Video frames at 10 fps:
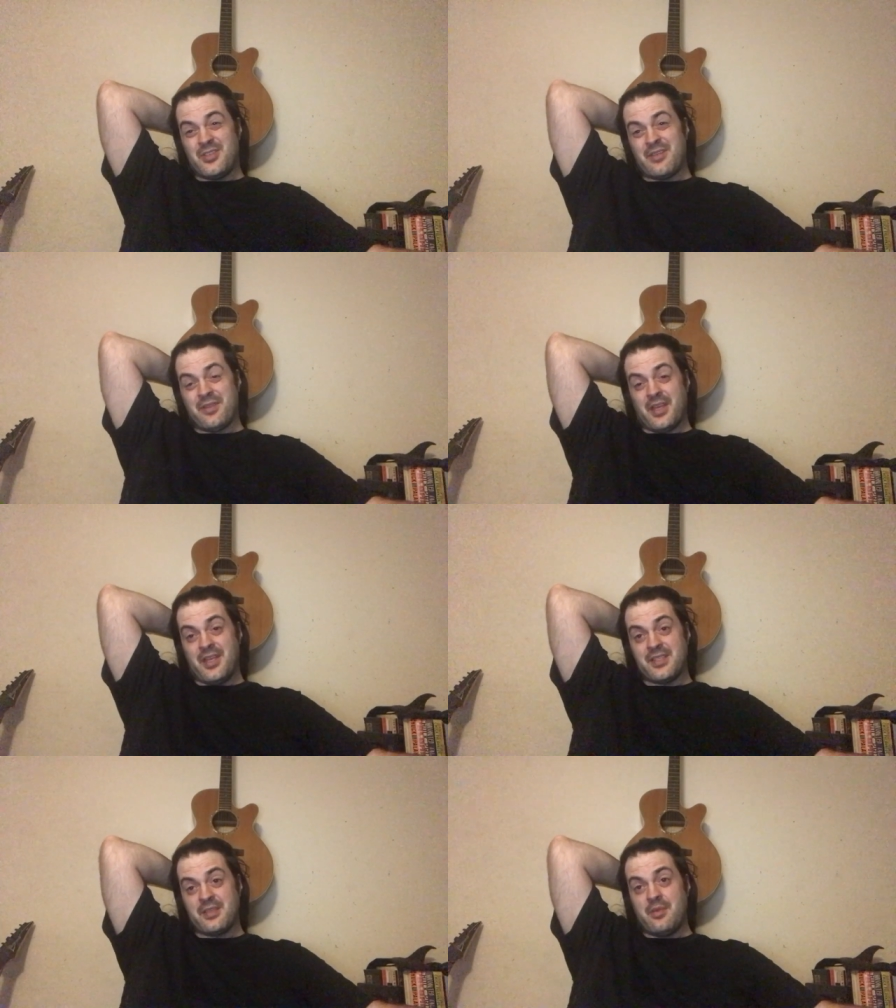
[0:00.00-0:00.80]
you definitely
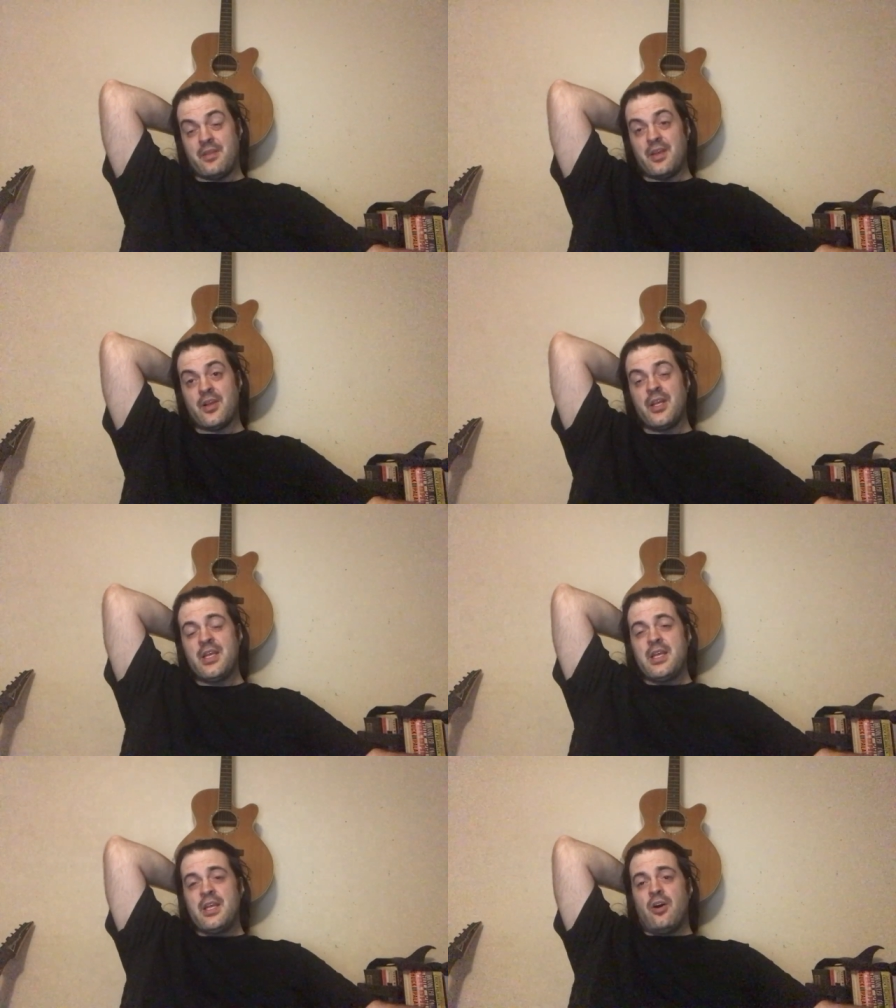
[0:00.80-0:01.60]
can't see me there
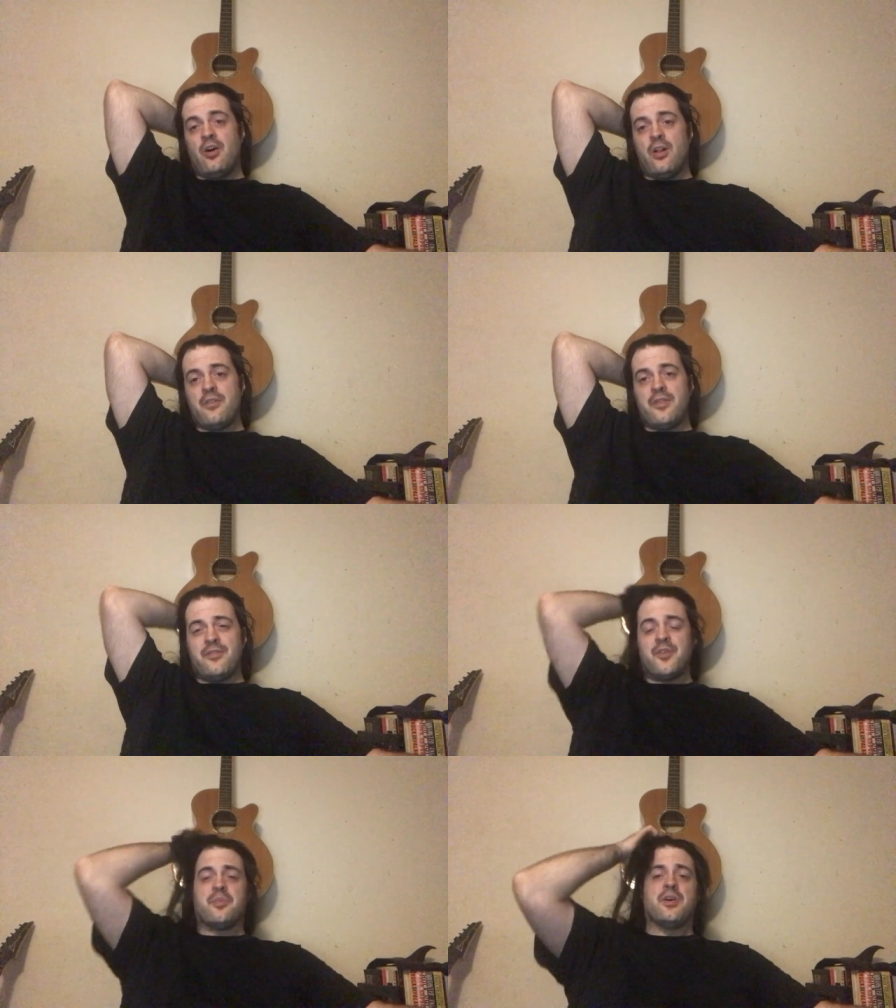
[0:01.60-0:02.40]
all of the
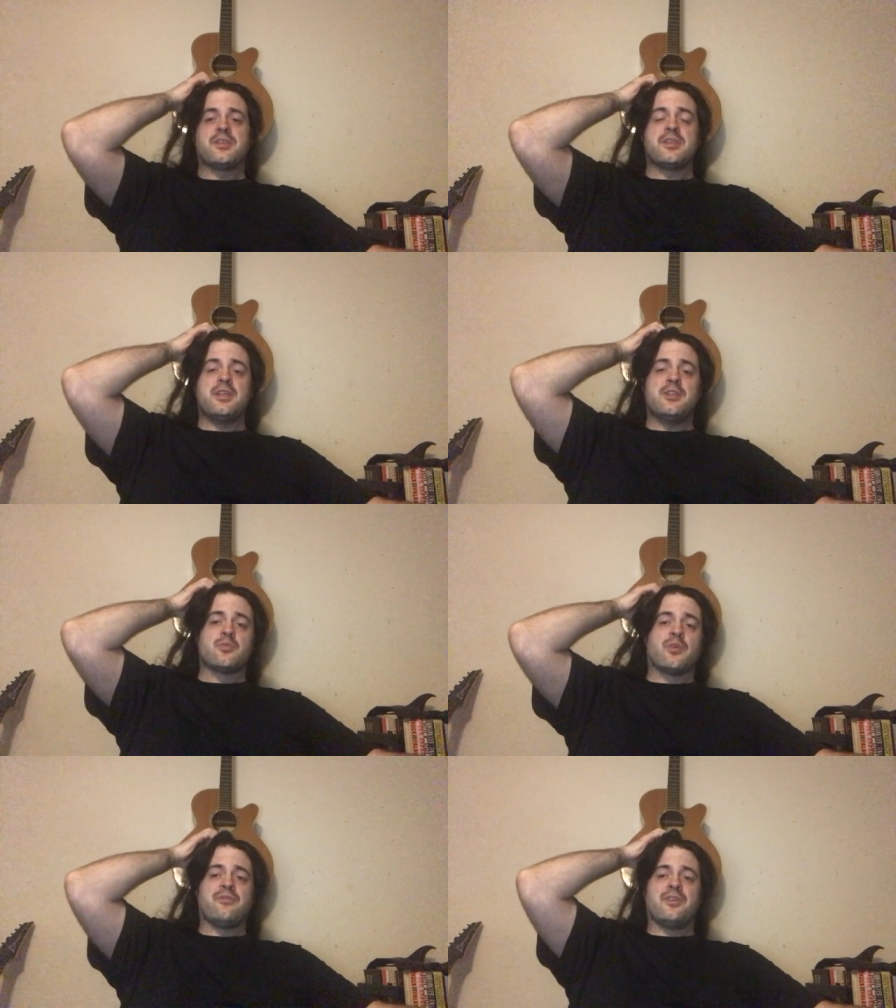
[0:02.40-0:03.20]
football scenes
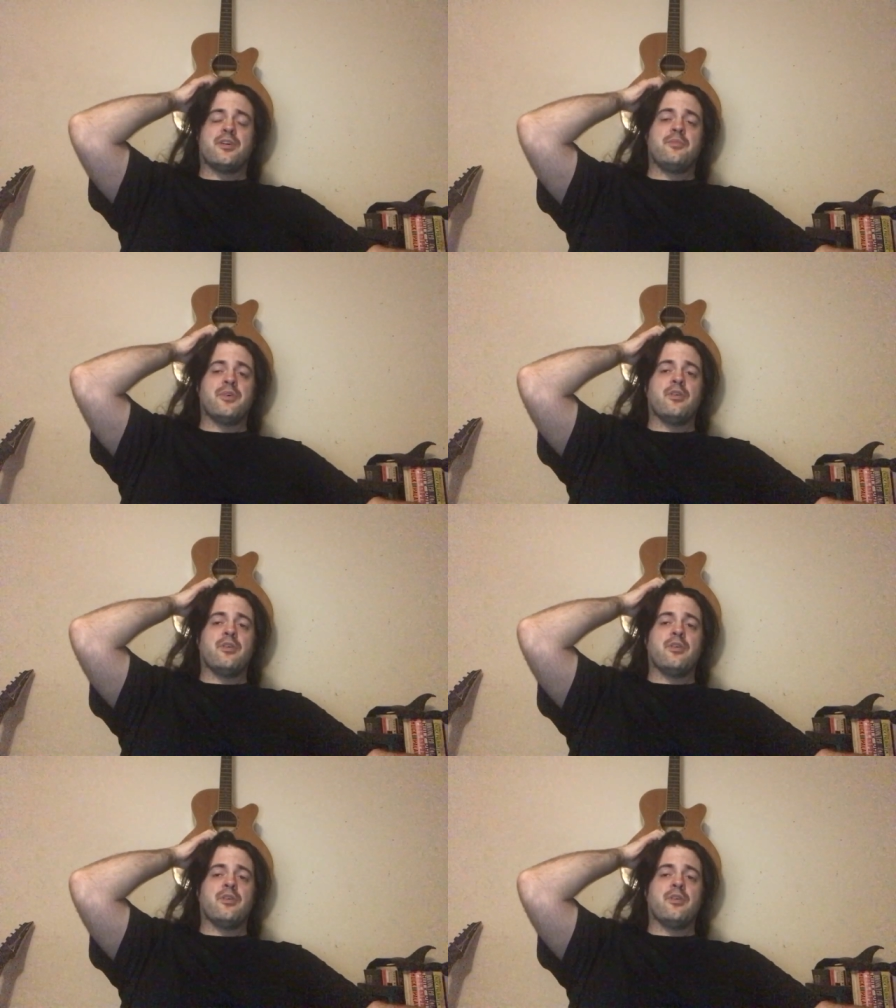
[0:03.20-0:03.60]
were filmed